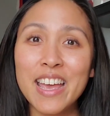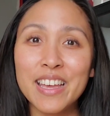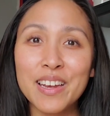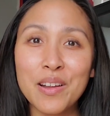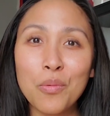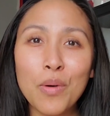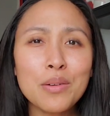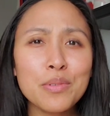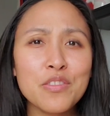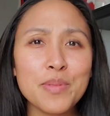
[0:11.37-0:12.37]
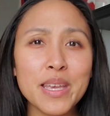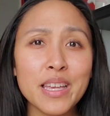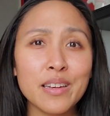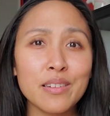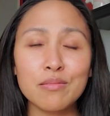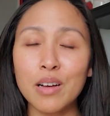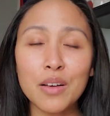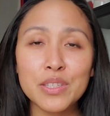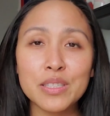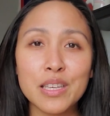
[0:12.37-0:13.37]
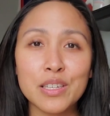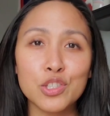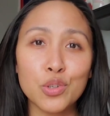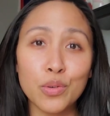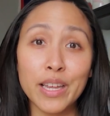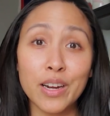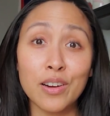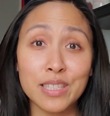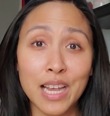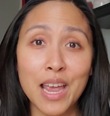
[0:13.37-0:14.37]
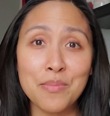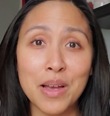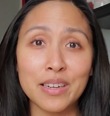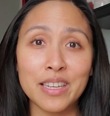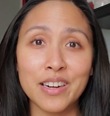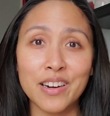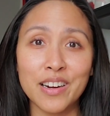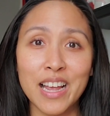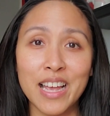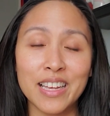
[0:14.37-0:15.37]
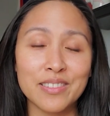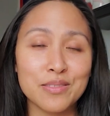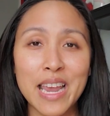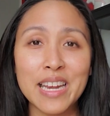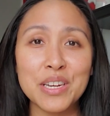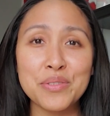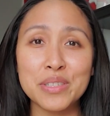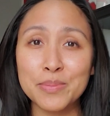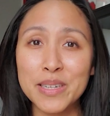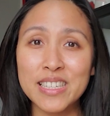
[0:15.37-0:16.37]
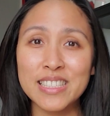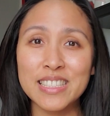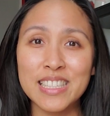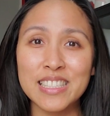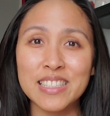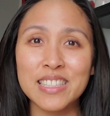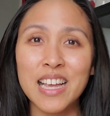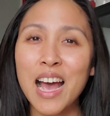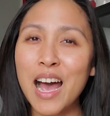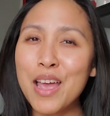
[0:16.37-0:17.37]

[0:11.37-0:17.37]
And while we've been obviously enjoying our time out here and gaining new experiences,